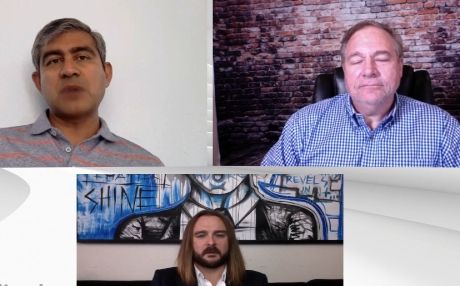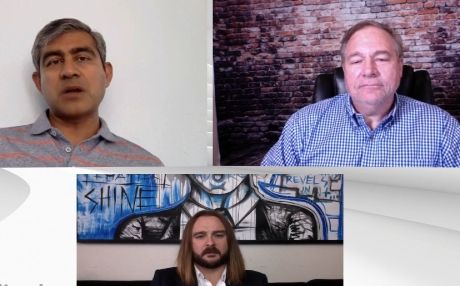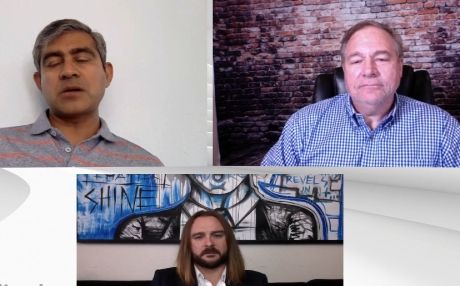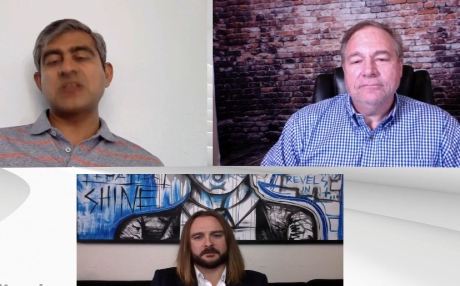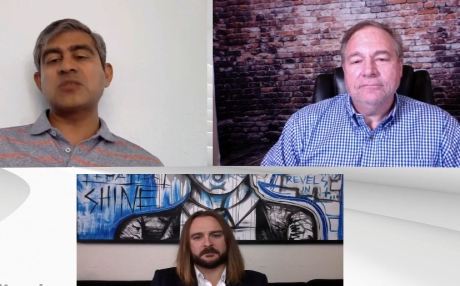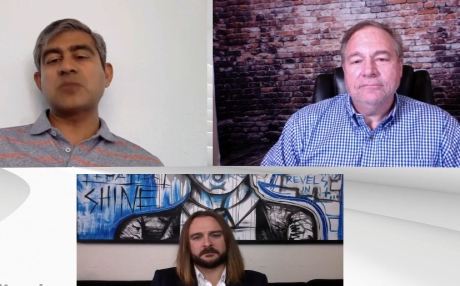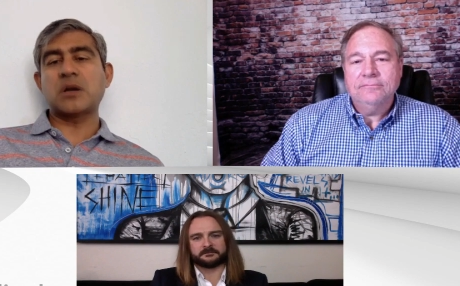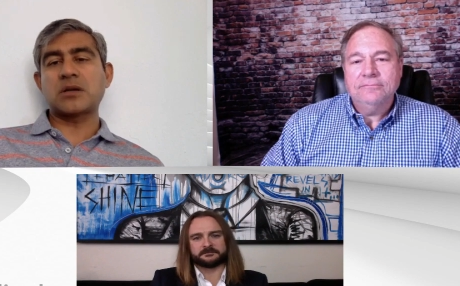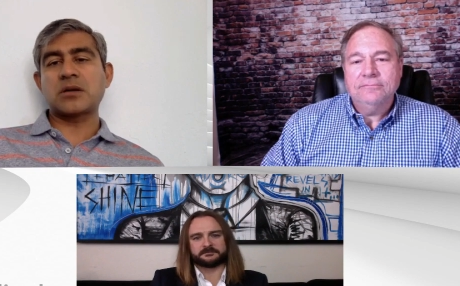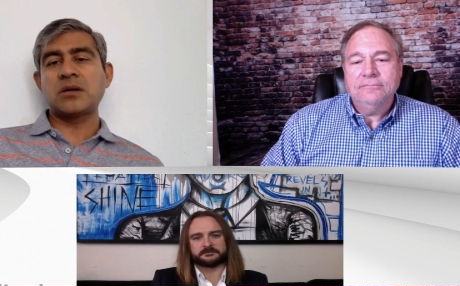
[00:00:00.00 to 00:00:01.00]
Speaker 1: get smarter
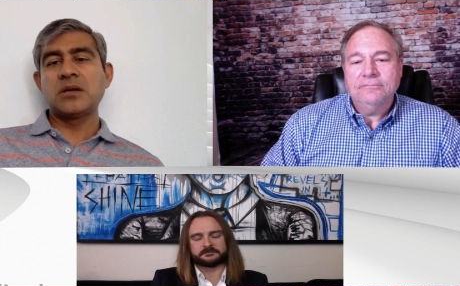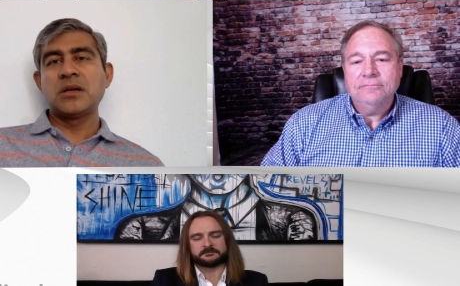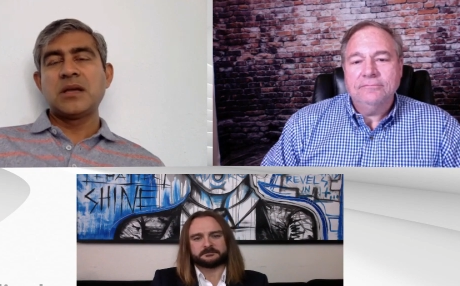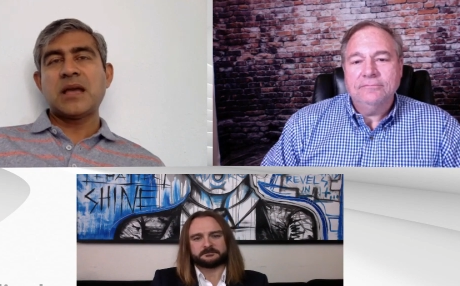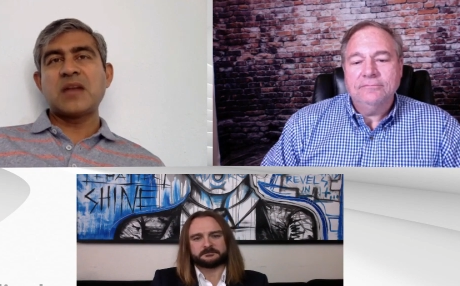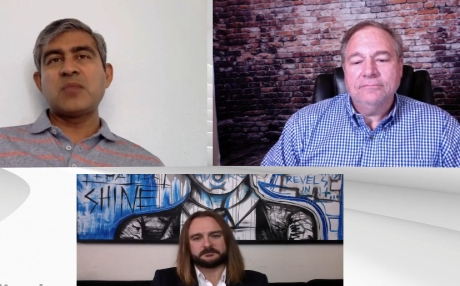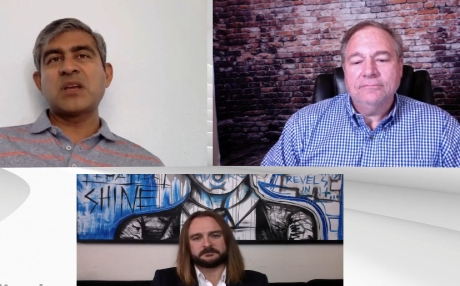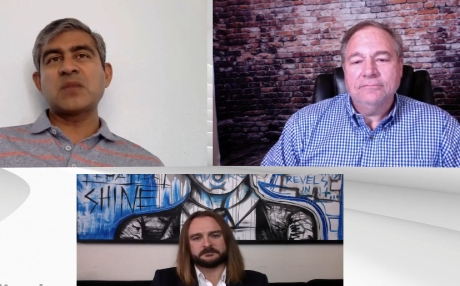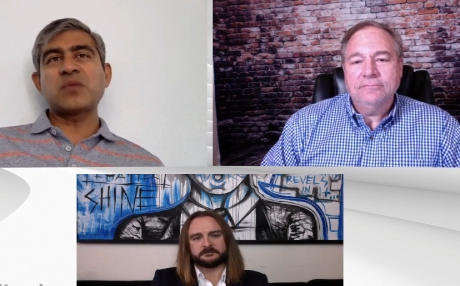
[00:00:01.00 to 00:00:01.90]
and smarter and it